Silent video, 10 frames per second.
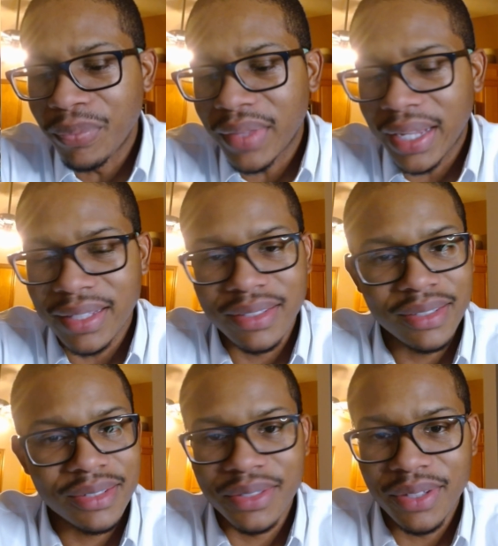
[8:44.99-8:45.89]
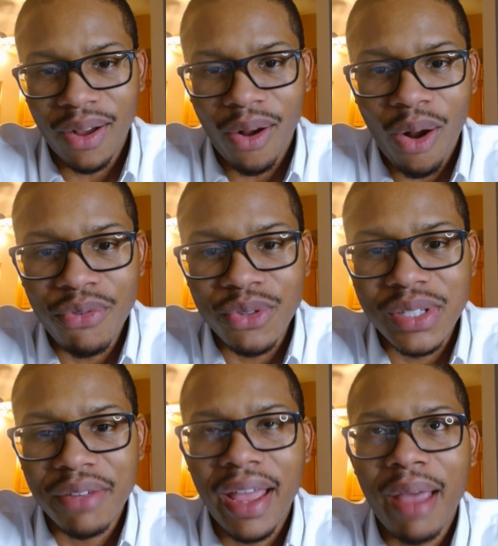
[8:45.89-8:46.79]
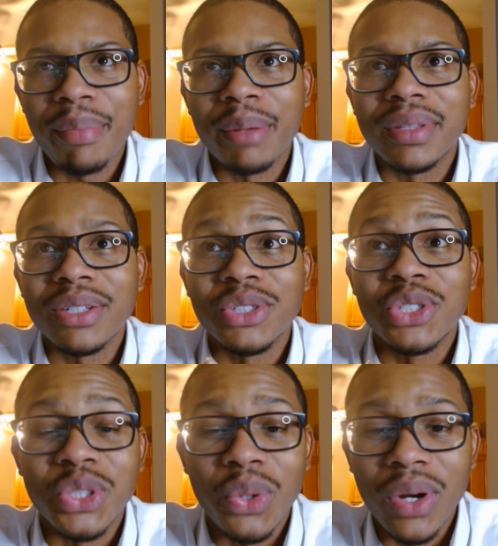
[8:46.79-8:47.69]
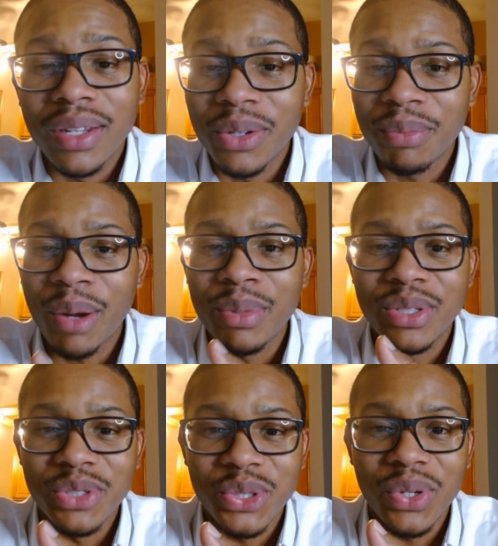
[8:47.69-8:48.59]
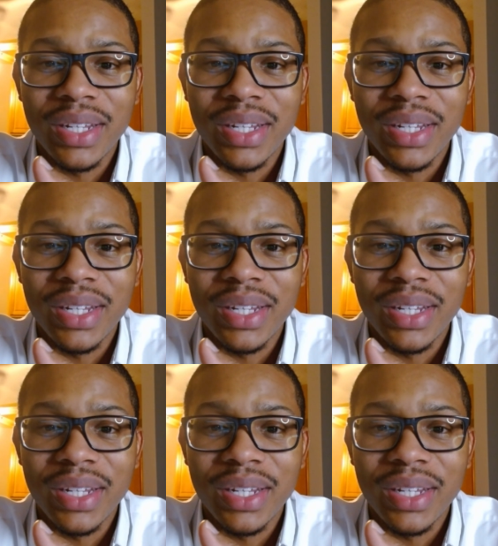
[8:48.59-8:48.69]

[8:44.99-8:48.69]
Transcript: Like there's awful stuff happening, but there's joy, little moments of joy.